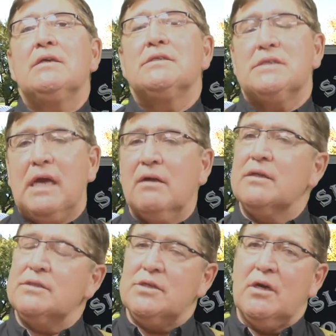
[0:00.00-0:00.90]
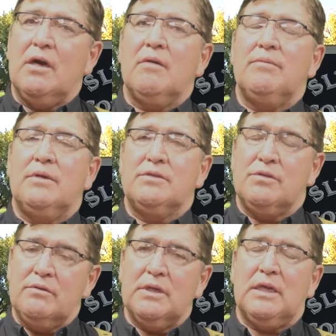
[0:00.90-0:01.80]
sell the job
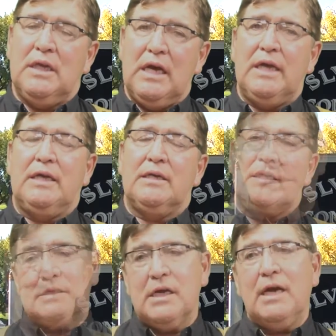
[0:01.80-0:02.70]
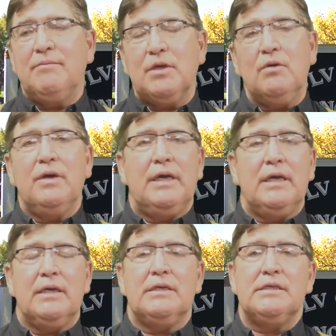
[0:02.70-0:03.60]
to the client, it's time to go
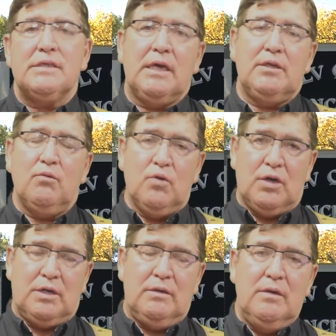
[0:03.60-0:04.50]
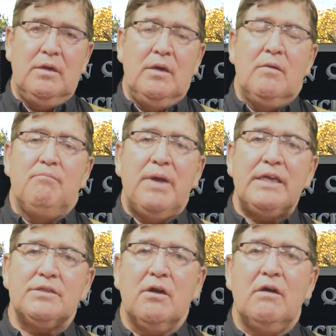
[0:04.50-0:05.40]
ahead and design the work
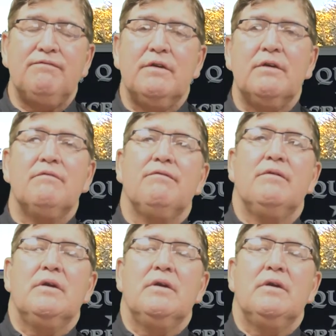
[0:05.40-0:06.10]
based off of